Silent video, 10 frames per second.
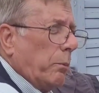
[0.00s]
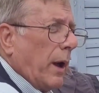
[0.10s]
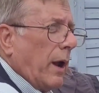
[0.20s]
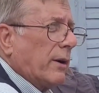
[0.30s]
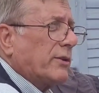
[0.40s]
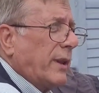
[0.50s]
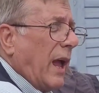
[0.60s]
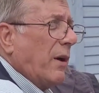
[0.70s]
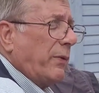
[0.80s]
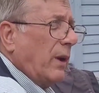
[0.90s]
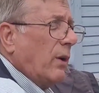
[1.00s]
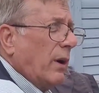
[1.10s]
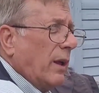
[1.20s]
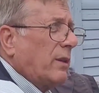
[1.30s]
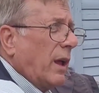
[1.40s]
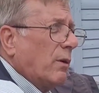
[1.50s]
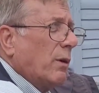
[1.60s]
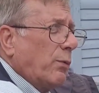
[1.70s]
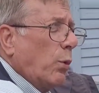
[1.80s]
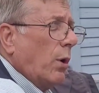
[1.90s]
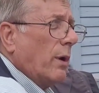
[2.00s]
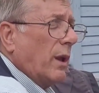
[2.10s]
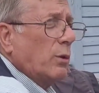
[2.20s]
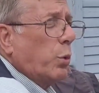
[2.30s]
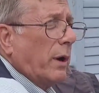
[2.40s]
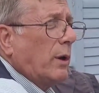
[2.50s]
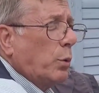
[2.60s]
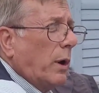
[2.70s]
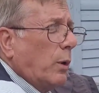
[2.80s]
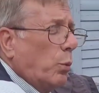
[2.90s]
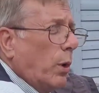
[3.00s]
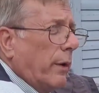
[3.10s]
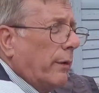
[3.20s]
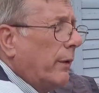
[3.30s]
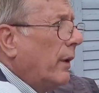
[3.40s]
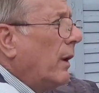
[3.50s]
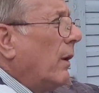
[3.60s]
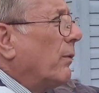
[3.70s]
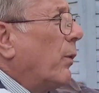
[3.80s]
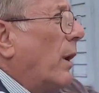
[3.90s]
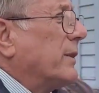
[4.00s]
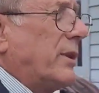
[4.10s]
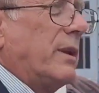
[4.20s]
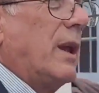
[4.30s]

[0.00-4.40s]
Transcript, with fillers: by our staff here at the Henry Ford in 2021 for us to